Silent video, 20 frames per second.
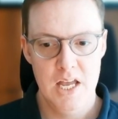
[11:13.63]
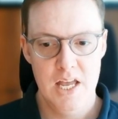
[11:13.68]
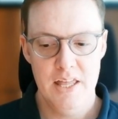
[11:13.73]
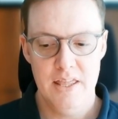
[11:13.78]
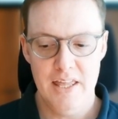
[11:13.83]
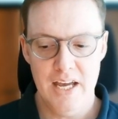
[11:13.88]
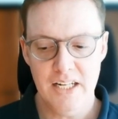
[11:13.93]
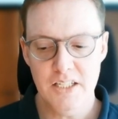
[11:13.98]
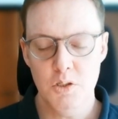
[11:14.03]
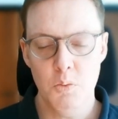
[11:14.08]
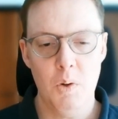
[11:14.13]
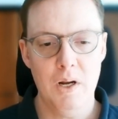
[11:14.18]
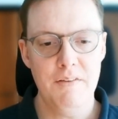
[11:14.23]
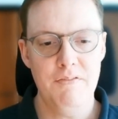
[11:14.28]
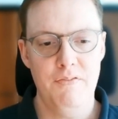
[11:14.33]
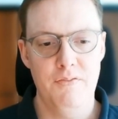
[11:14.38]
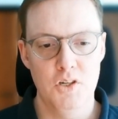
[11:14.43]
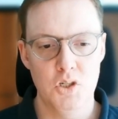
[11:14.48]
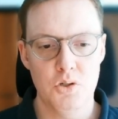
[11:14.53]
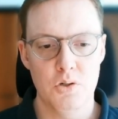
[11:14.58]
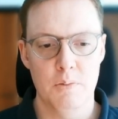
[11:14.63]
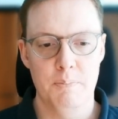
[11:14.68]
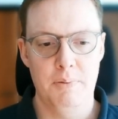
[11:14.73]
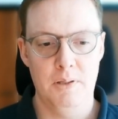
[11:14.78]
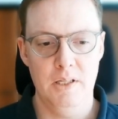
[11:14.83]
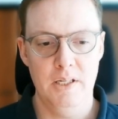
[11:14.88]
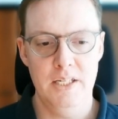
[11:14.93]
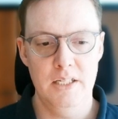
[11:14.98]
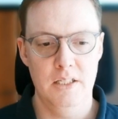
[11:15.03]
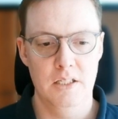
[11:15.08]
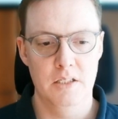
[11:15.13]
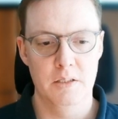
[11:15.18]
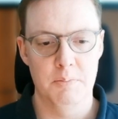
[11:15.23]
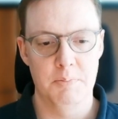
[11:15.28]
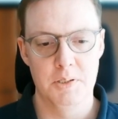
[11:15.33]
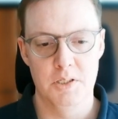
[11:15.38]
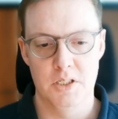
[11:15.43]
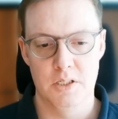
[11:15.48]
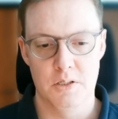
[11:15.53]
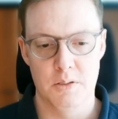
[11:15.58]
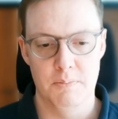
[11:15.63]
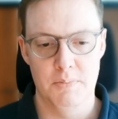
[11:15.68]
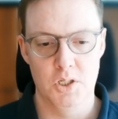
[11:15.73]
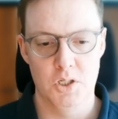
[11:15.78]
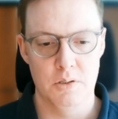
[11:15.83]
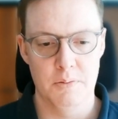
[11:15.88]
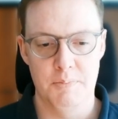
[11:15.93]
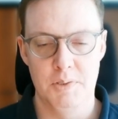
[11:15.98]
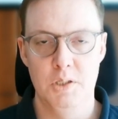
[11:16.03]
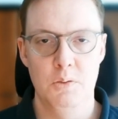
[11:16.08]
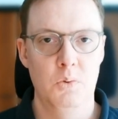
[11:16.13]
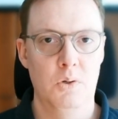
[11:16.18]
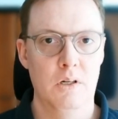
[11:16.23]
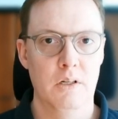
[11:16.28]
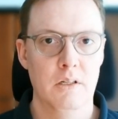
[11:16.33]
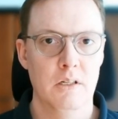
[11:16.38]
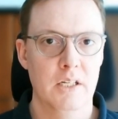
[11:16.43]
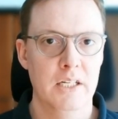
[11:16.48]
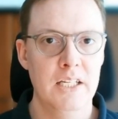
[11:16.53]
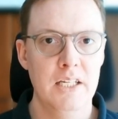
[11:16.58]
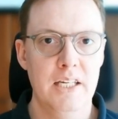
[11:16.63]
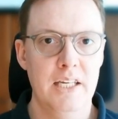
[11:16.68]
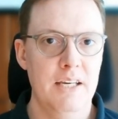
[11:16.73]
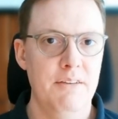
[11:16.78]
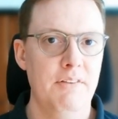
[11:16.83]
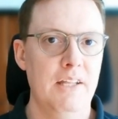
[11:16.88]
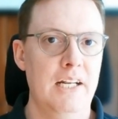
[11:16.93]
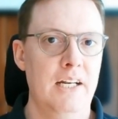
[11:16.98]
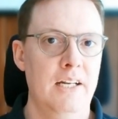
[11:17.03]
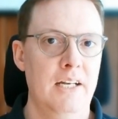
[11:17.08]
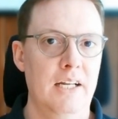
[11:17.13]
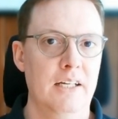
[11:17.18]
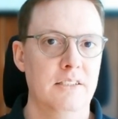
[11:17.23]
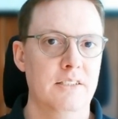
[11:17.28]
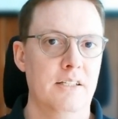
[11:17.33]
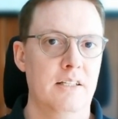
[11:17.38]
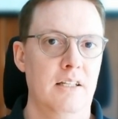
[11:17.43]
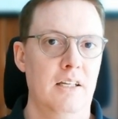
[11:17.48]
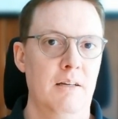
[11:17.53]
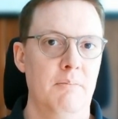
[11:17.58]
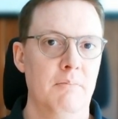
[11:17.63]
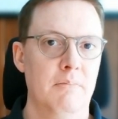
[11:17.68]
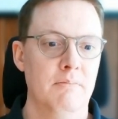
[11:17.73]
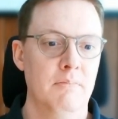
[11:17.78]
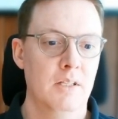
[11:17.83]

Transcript: That's why Fischer played in this position, bishop d1, and he gave that an exclam.